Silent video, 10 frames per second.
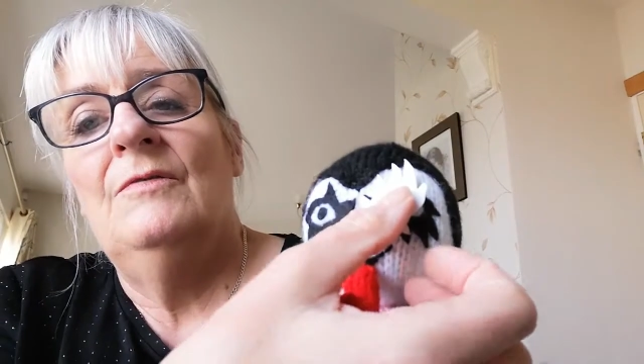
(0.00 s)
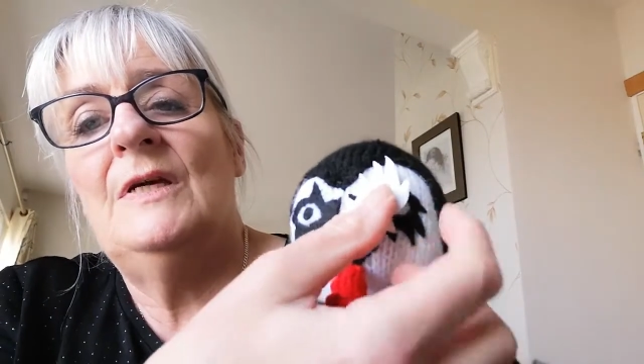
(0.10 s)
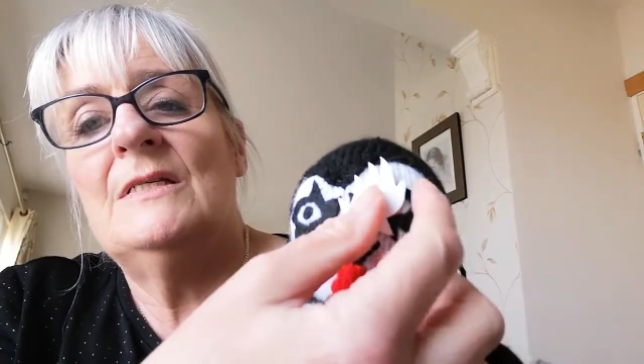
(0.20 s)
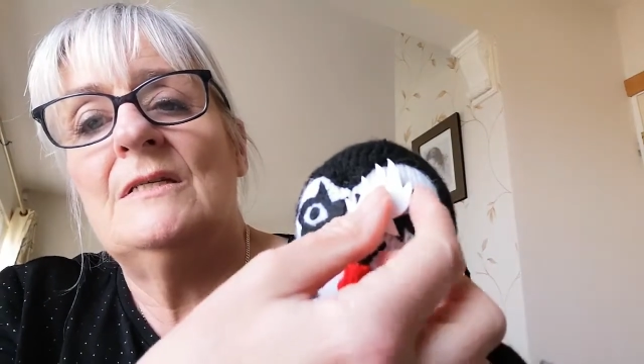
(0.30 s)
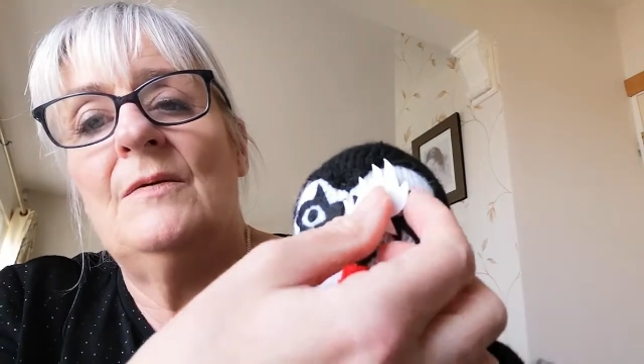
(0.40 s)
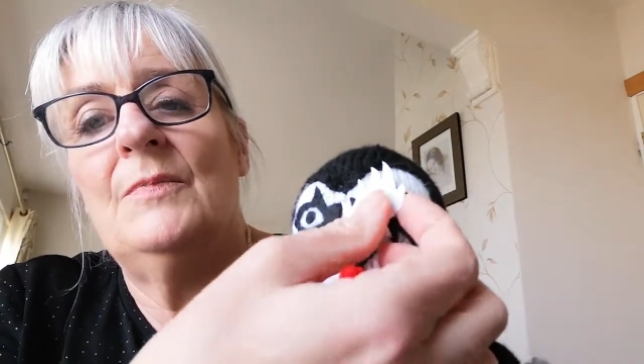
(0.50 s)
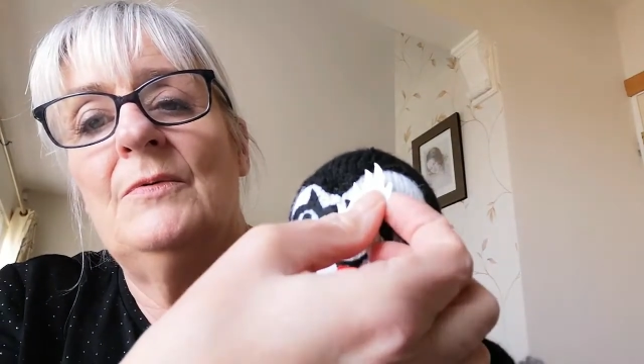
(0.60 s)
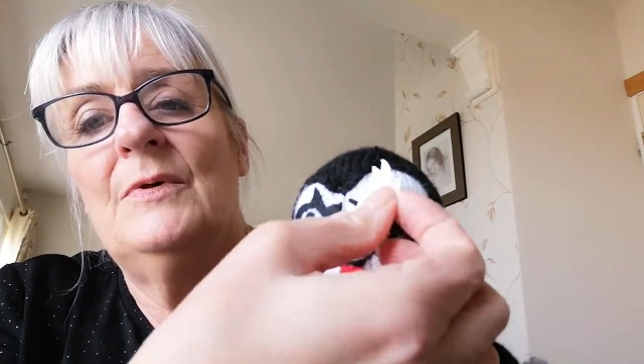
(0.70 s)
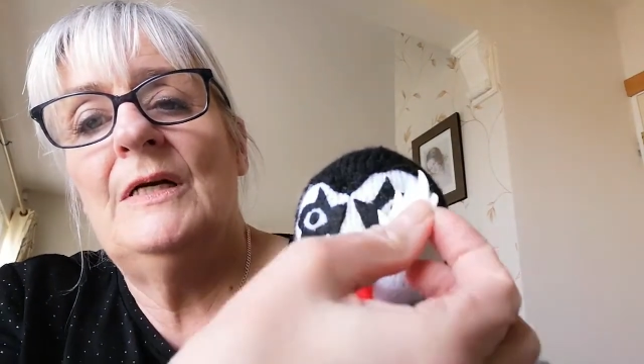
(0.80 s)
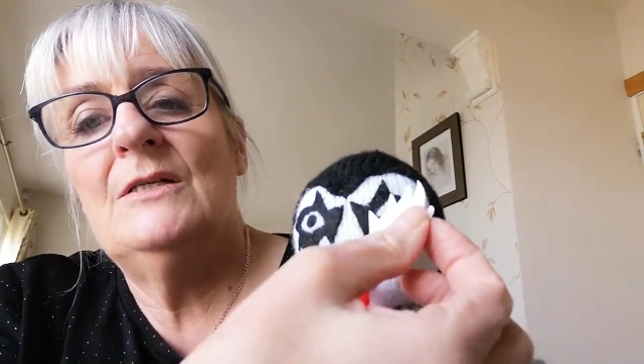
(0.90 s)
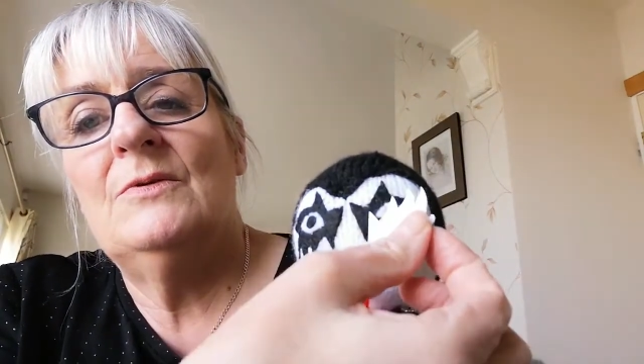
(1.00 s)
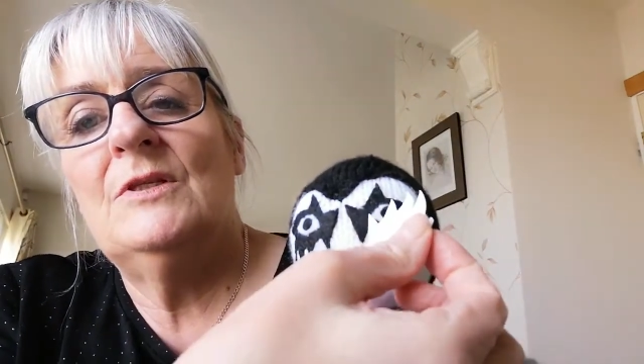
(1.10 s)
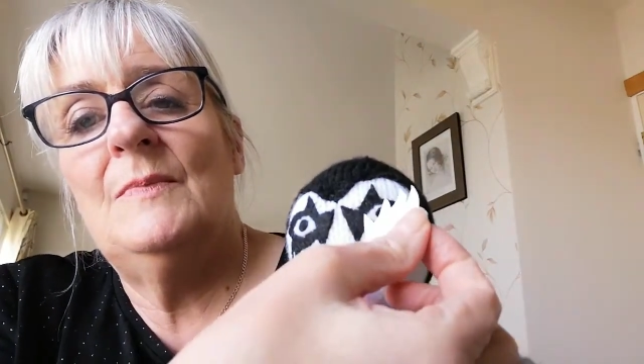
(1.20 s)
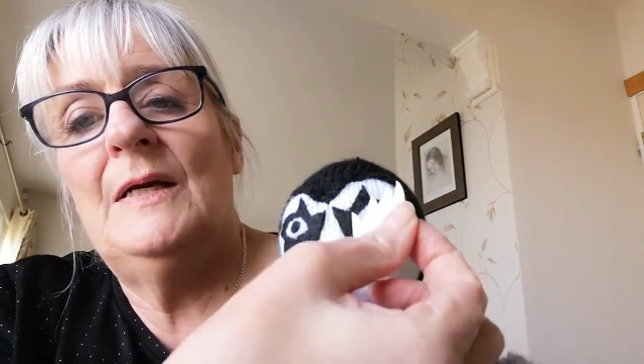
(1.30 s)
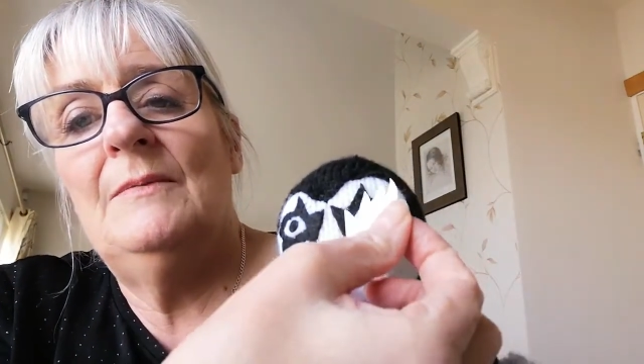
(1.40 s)
facing up the ways,
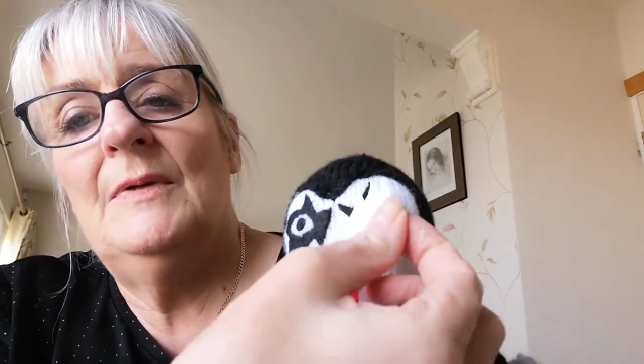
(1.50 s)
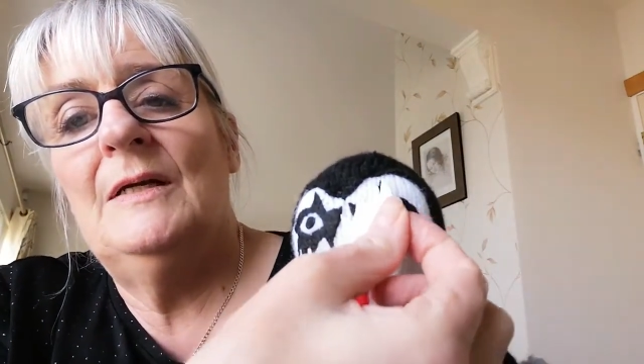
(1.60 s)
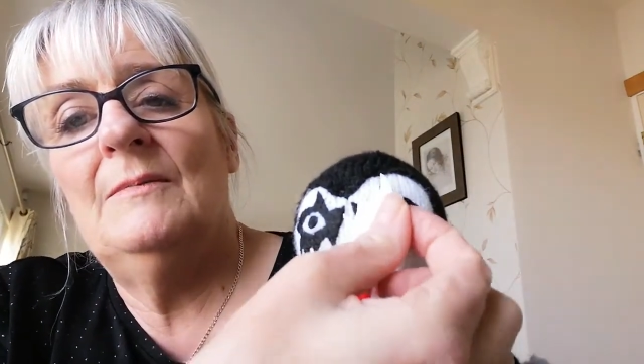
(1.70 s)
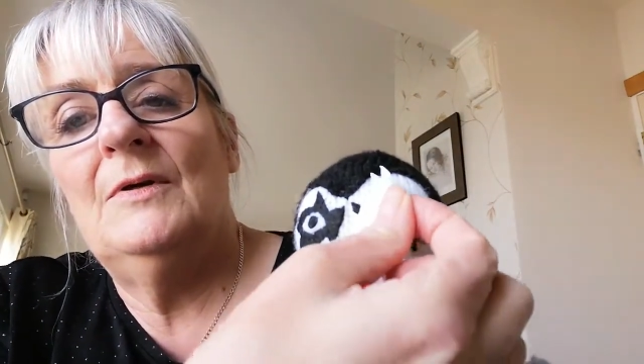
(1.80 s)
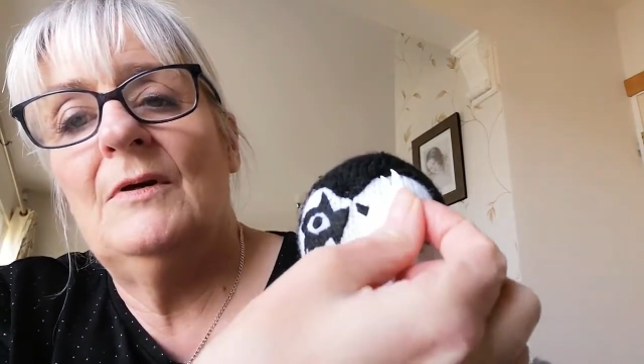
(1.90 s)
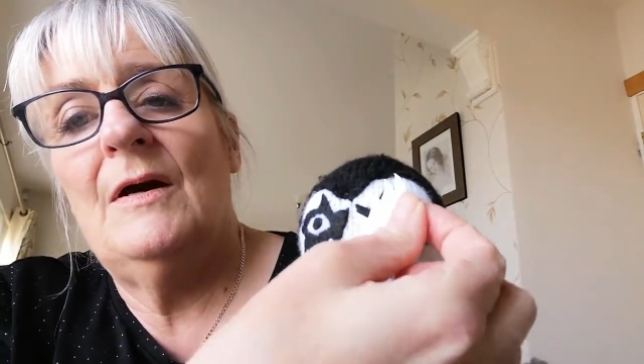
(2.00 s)
which might have made him look